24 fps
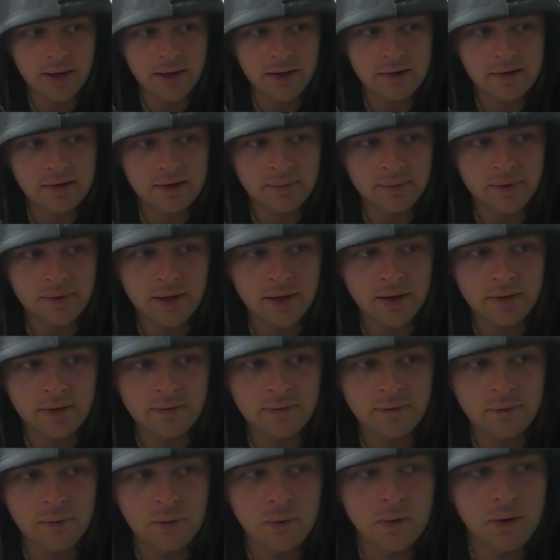something
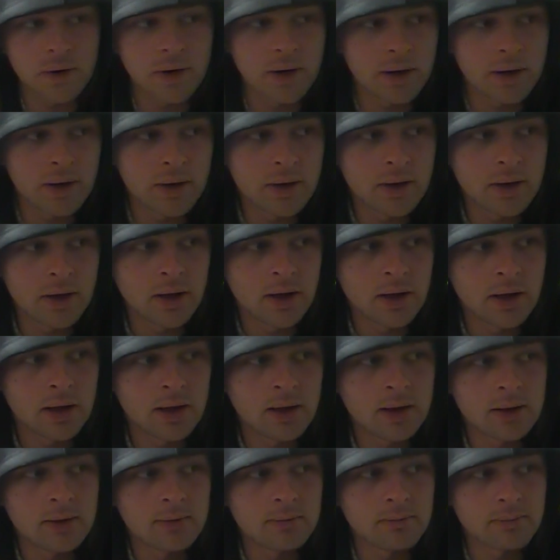for
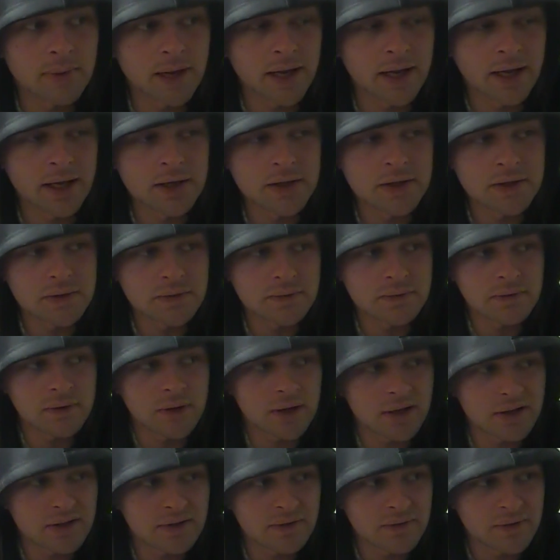my Asian
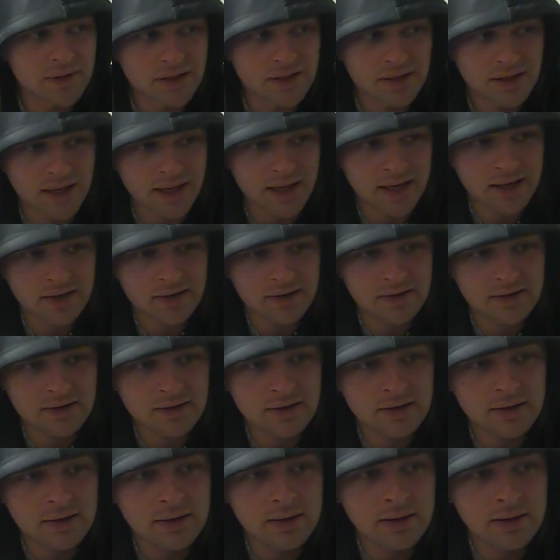philosophy class.